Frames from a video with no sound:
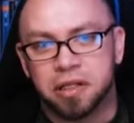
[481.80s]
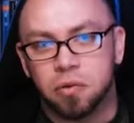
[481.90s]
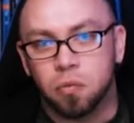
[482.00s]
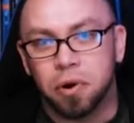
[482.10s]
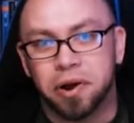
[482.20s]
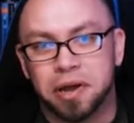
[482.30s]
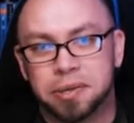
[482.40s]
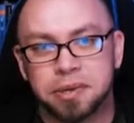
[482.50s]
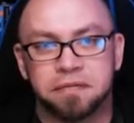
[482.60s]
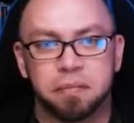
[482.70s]
and the
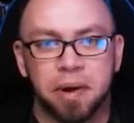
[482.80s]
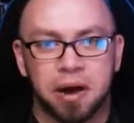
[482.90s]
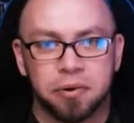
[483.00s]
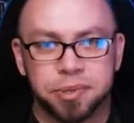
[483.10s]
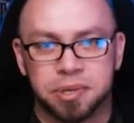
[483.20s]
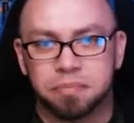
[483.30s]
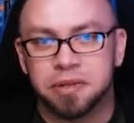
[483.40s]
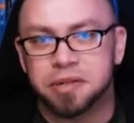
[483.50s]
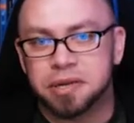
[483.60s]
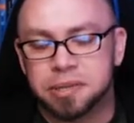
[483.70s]
workings of the powers and
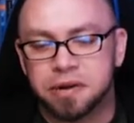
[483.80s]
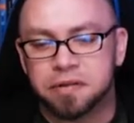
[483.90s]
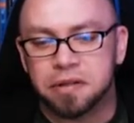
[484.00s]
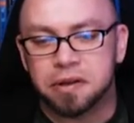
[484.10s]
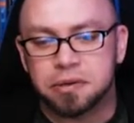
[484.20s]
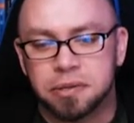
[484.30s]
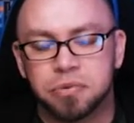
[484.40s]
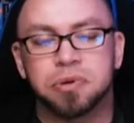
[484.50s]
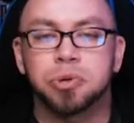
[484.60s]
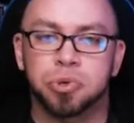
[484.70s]
abilities and everything
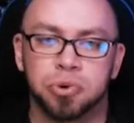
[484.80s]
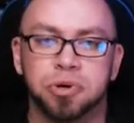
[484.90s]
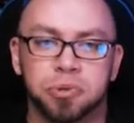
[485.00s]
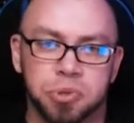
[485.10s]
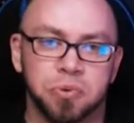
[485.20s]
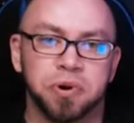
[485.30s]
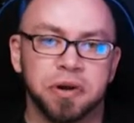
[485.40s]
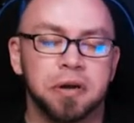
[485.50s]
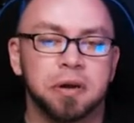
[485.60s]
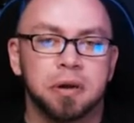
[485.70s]
to enjoy your
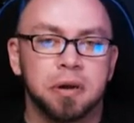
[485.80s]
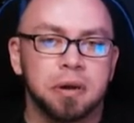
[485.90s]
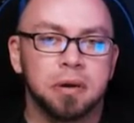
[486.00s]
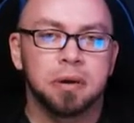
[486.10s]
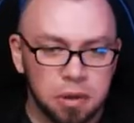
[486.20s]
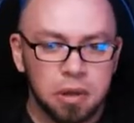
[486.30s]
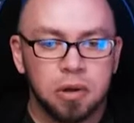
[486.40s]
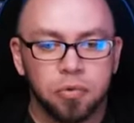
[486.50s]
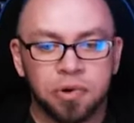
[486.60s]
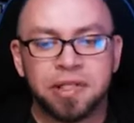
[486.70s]
story.
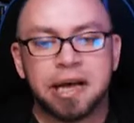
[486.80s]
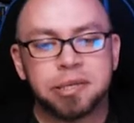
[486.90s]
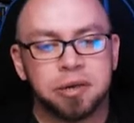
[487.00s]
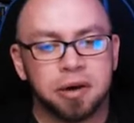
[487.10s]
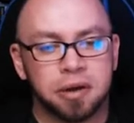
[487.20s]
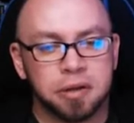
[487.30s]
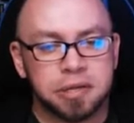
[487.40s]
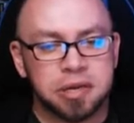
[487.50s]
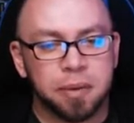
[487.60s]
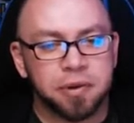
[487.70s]
One last thought on
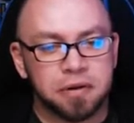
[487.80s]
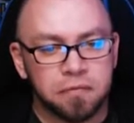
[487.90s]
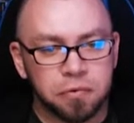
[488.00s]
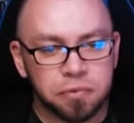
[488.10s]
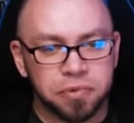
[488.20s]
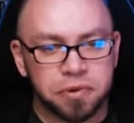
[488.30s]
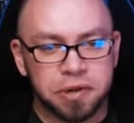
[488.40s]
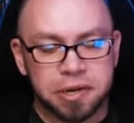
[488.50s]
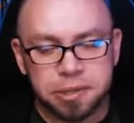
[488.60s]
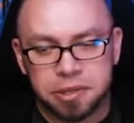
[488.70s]
the topic of world
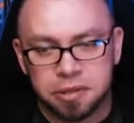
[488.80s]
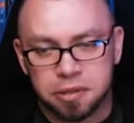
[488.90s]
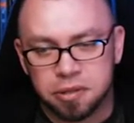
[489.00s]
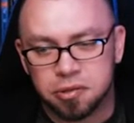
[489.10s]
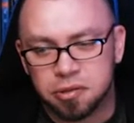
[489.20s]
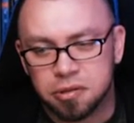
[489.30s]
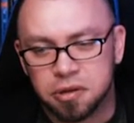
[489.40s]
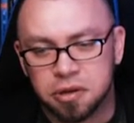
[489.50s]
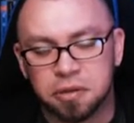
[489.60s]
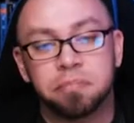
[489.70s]
building is that
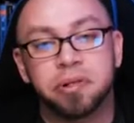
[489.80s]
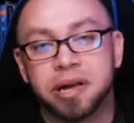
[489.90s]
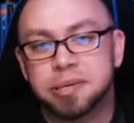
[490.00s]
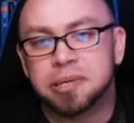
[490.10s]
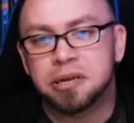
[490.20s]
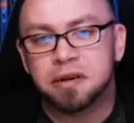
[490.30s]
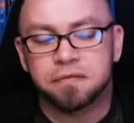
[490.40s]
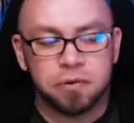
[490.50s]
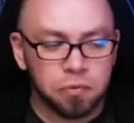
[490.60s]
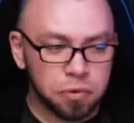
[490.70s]
the complexity
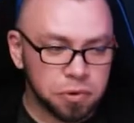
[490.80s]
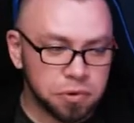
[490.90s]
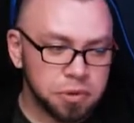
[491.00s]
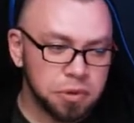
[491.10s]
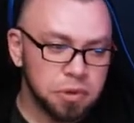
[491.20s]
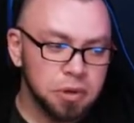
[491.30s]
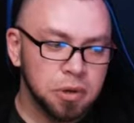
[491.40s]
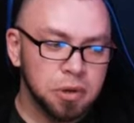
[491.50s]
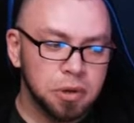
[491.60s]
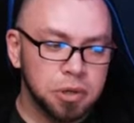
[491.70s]
of your world
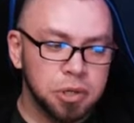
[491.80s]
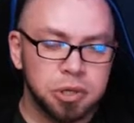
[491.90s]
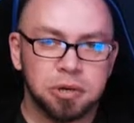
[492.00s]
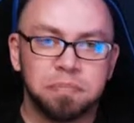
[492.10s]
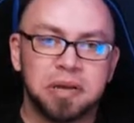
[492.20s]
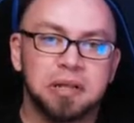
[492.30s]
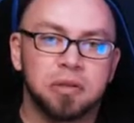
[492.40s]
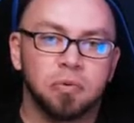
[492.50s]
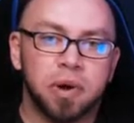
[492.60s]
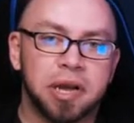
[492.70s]
should be in
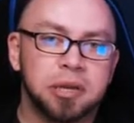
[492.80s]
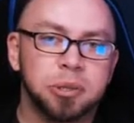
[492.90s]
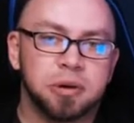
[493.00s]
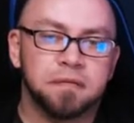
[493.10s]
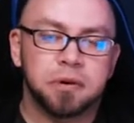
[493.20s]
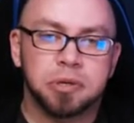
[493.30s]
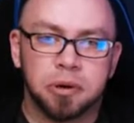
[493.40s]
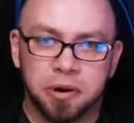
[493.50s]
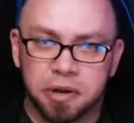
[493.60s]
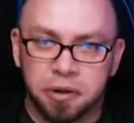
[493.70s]
the range of your
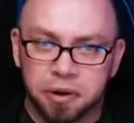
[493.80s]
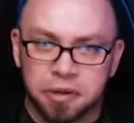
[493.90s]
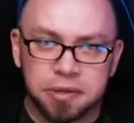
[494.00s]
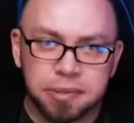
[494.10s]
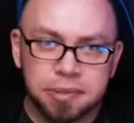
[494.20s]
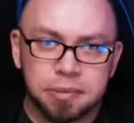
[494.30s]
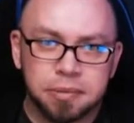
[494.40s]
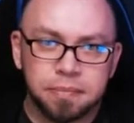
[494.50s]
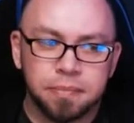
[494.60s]
target audience.